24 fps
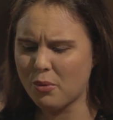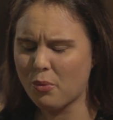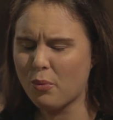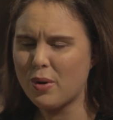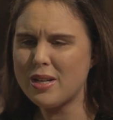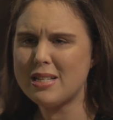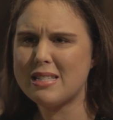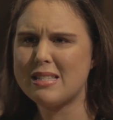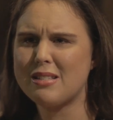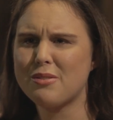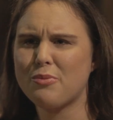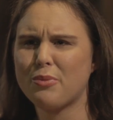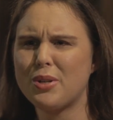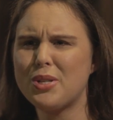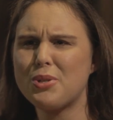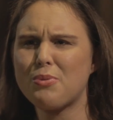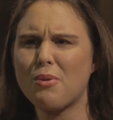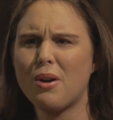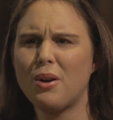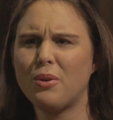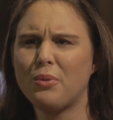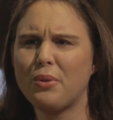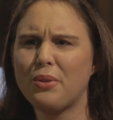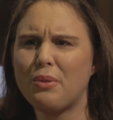What's
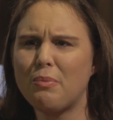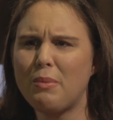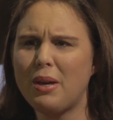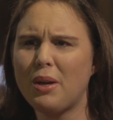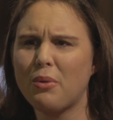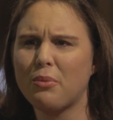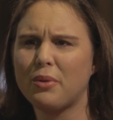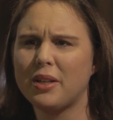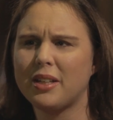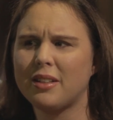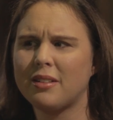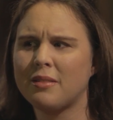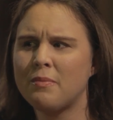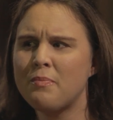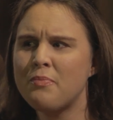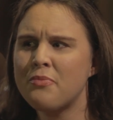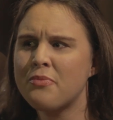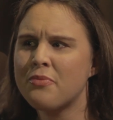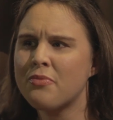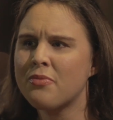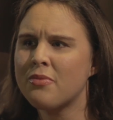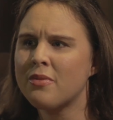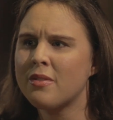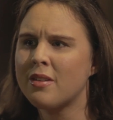wrong with me when
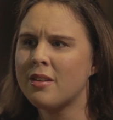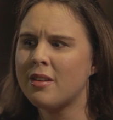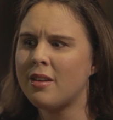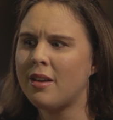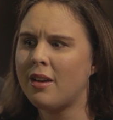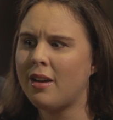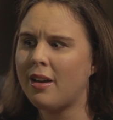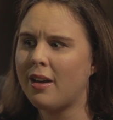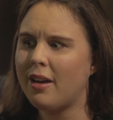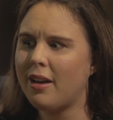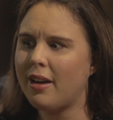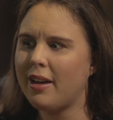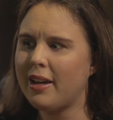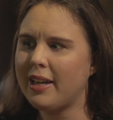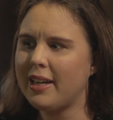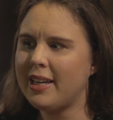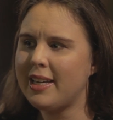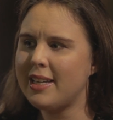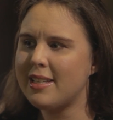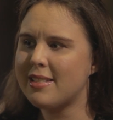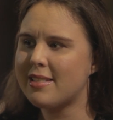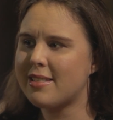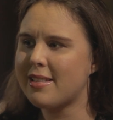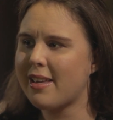
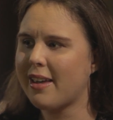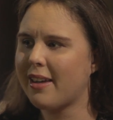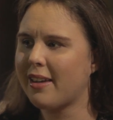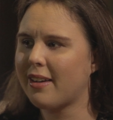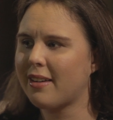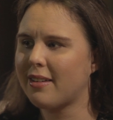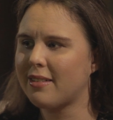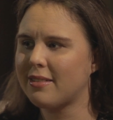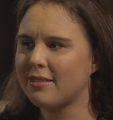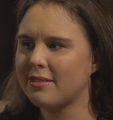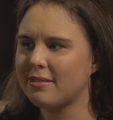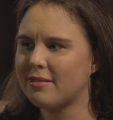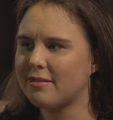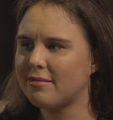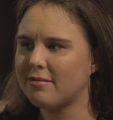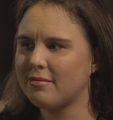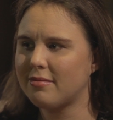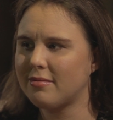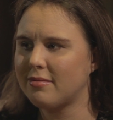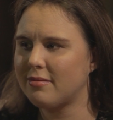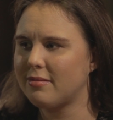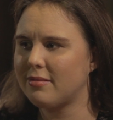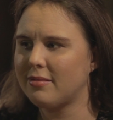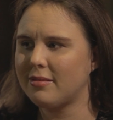he's saying
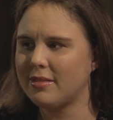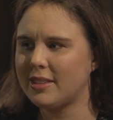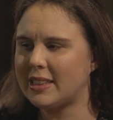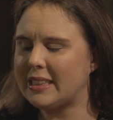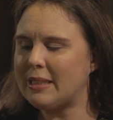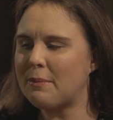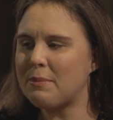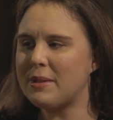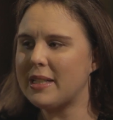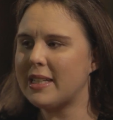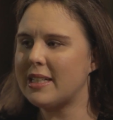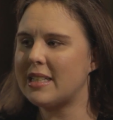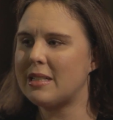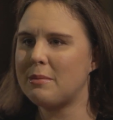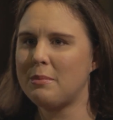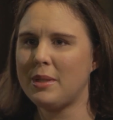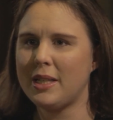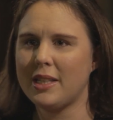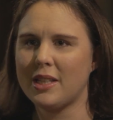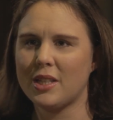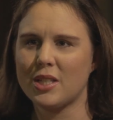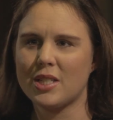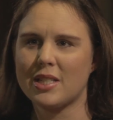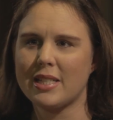something to
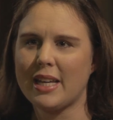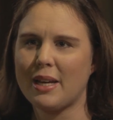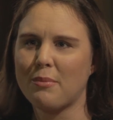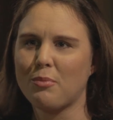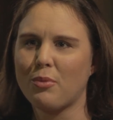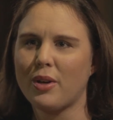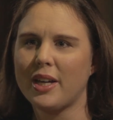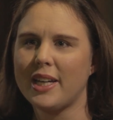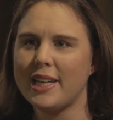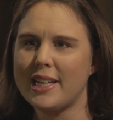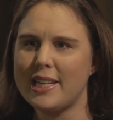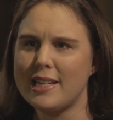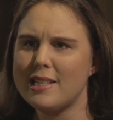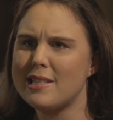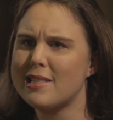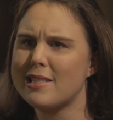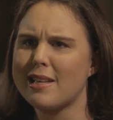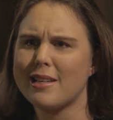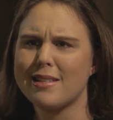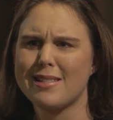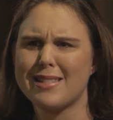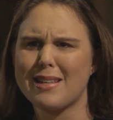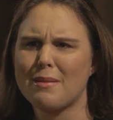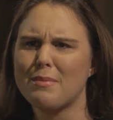me the same way he
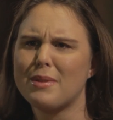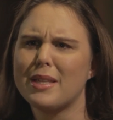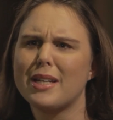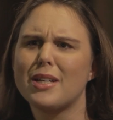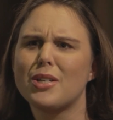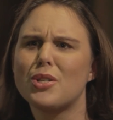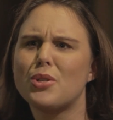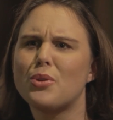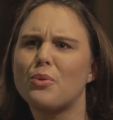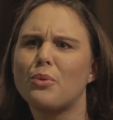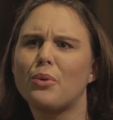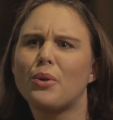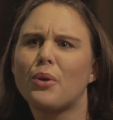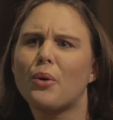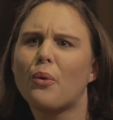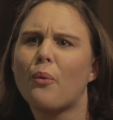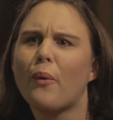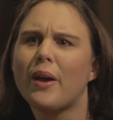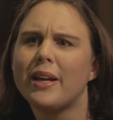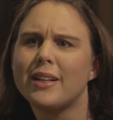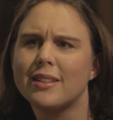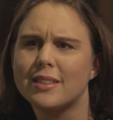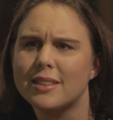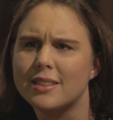says something to an
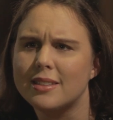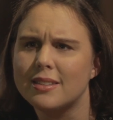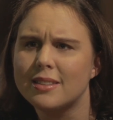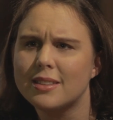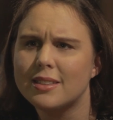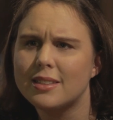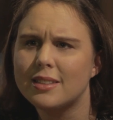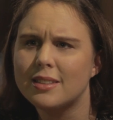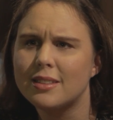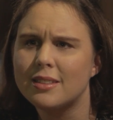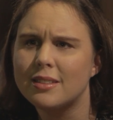acquaintance?